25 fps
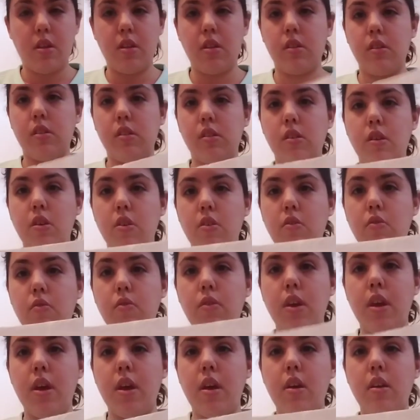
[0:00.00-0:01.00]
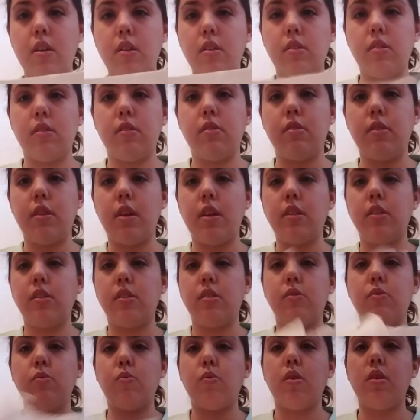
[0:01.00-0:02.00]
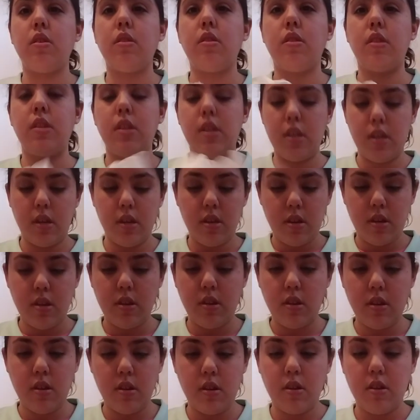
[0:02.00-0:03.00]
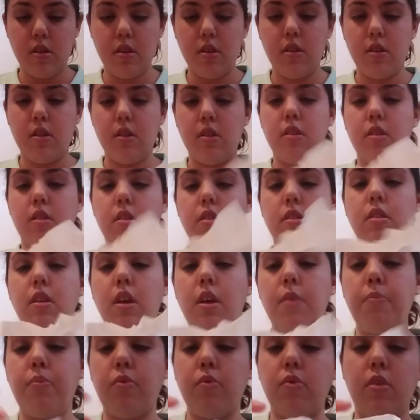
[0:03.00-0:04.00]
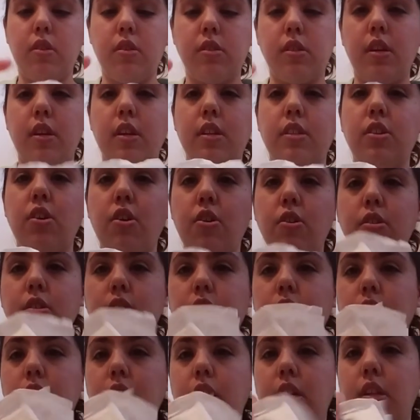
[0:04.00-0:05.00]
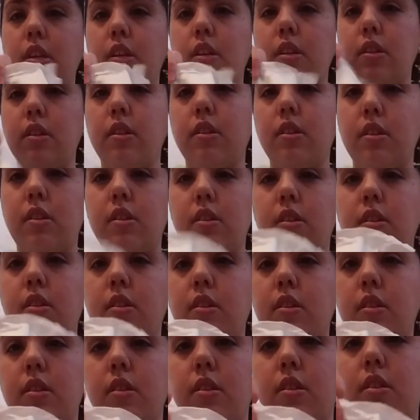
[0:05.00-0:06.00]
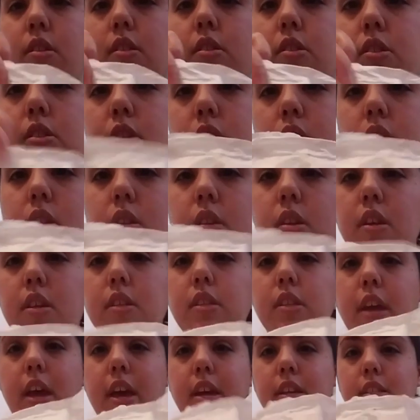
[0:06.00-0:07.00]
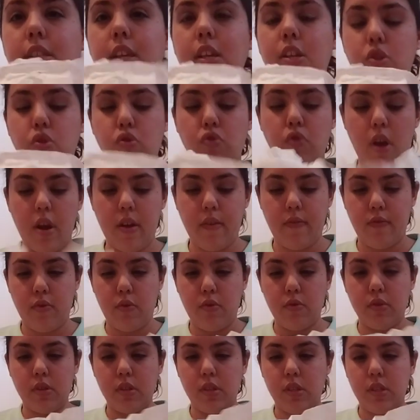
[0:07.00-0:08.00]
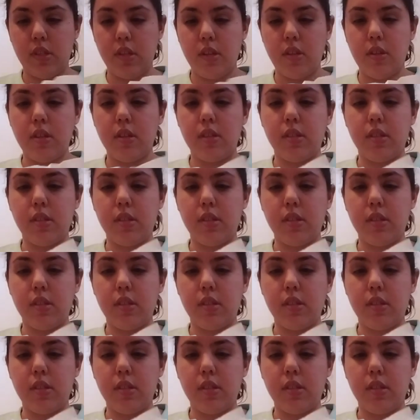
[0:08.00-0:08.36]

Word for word: So, yeah, that's what the diaper looks like. It's hard to get it because it has that trifold to see the